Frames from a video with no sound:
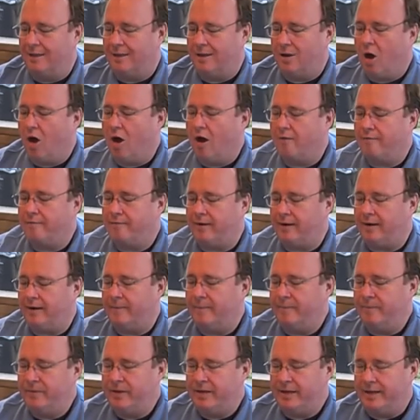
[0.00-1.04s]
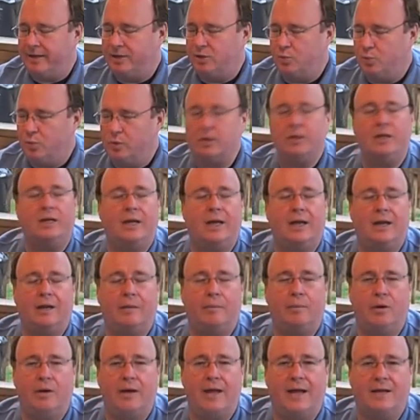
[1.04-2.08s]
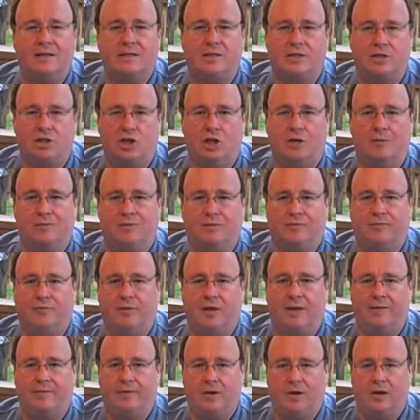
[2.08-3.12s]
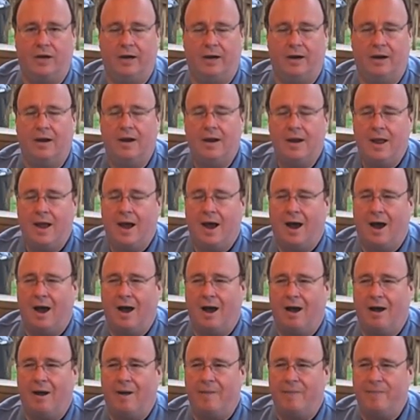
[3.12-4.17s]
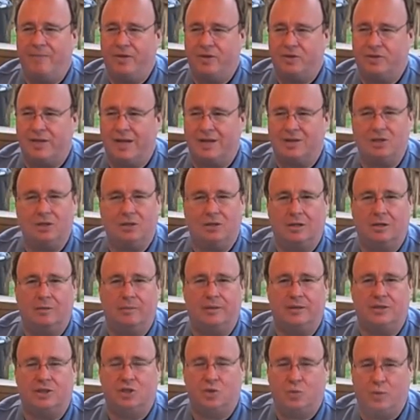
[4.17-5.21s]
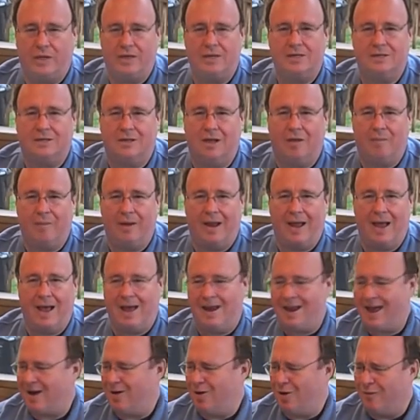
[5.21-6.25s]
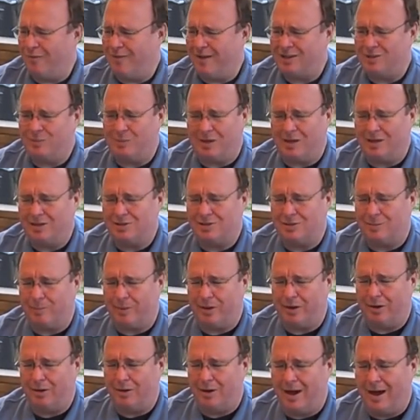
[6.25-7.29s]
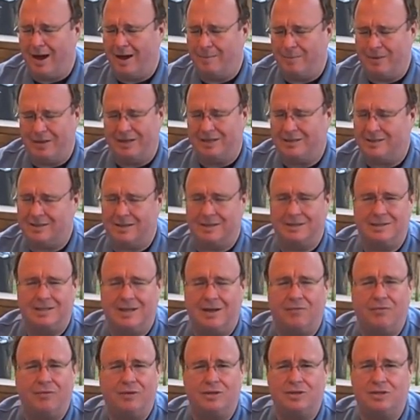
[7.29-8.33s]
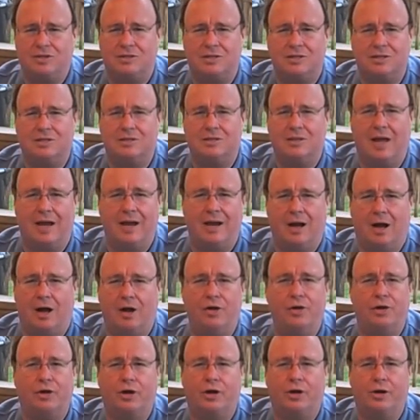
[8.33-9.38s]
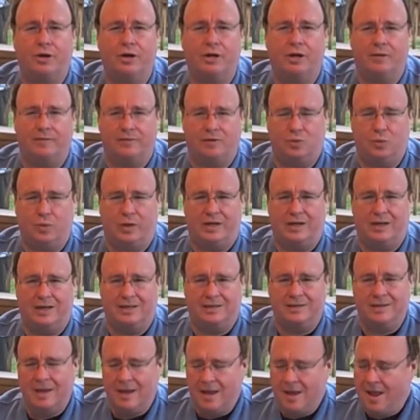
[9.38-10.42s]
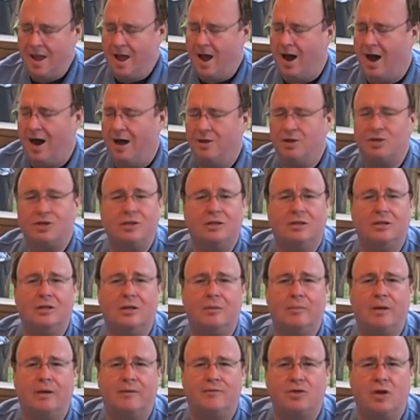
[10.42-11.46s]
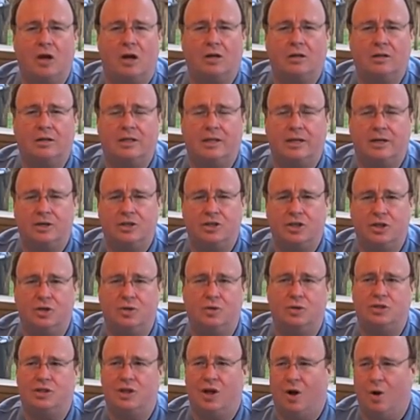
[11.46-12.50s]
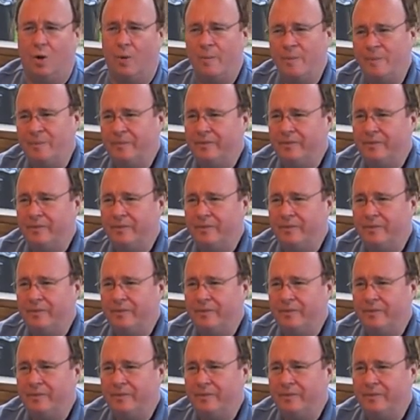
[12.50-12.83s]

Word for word: the coffee is really getting pronounced in terms of flavor here. Um, there's actually a little bit of sweetness coming on. I don't know if that's because of the beer or not, but it's, it's definitely just a slight undercurrent of sweetness. Uh, there's still a little bit of chocolate there too, so